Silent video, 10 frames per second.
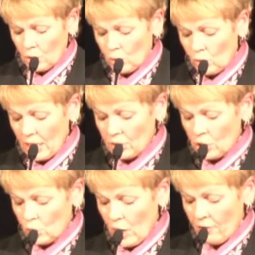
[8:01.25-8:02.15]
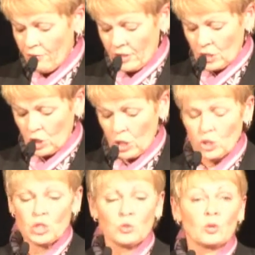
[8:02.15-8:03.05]
2012 fixed
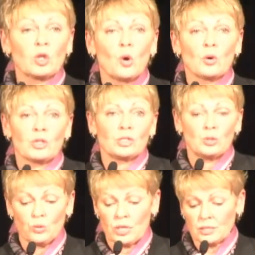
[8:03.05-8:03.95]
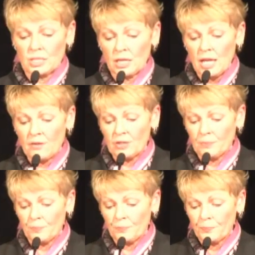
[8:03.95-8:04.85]
charges were lower than
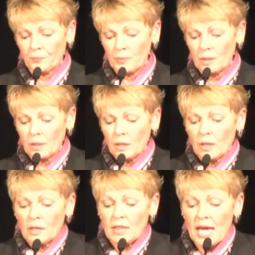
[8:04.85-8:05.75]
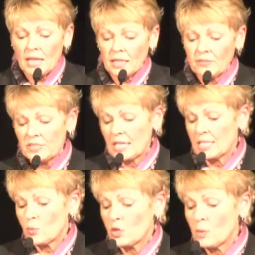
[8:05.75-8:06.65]
2011. That leaves
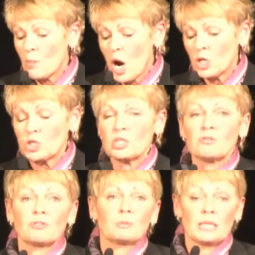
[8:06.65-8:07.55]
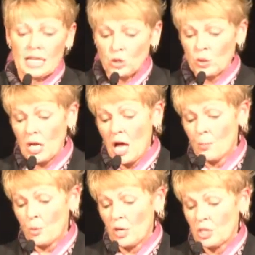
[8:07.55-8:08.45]
us with a margin from electric
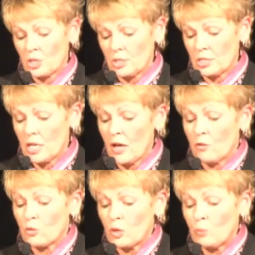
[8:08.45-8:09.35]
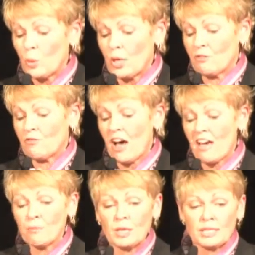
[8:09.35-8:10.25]
operations of
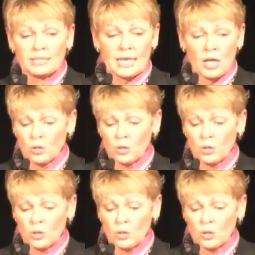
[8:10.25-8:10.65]
$3.5 million